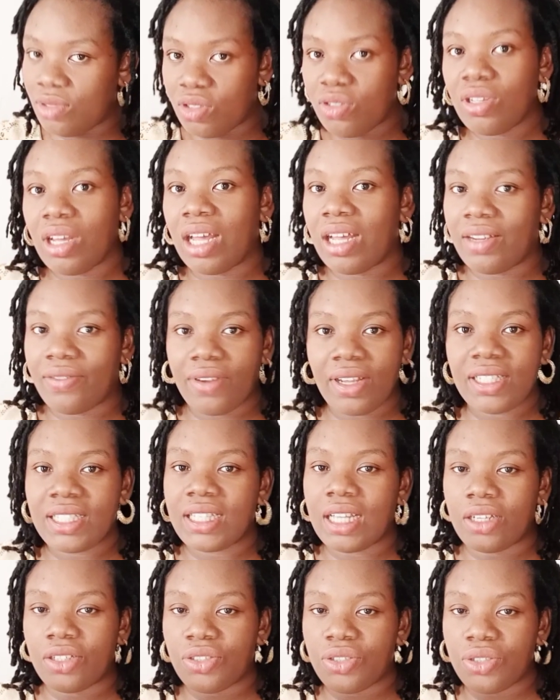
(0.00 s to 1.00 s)
you are
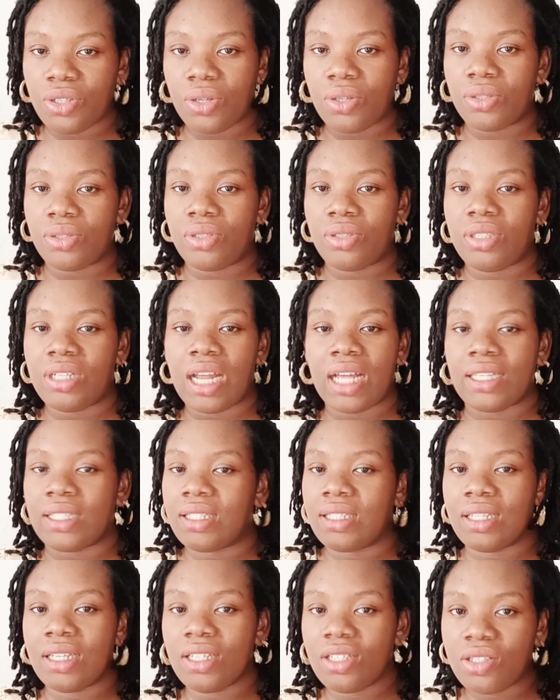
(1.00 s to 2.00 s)
rest assured
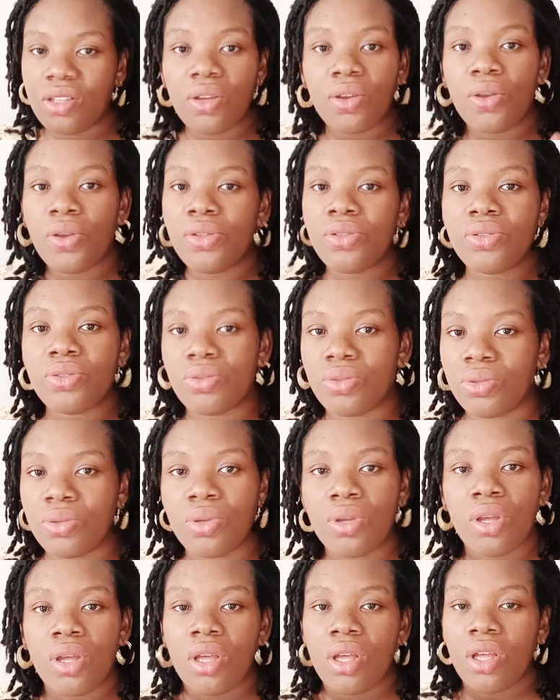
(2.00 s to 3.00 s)
that it's not going
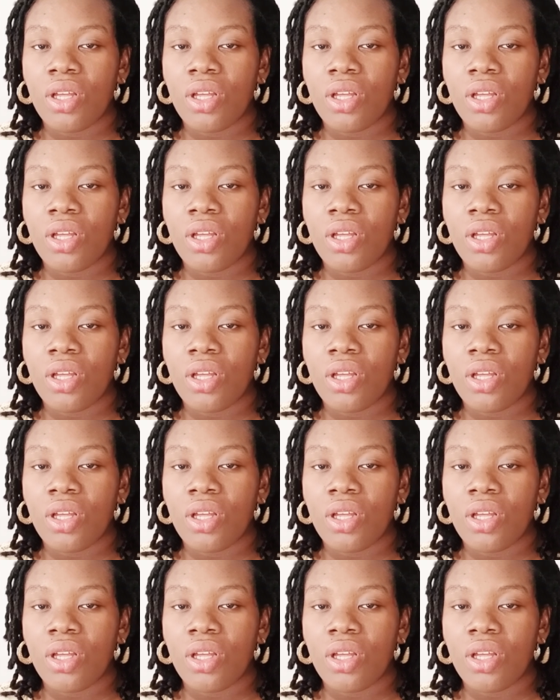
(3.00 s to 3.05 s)
to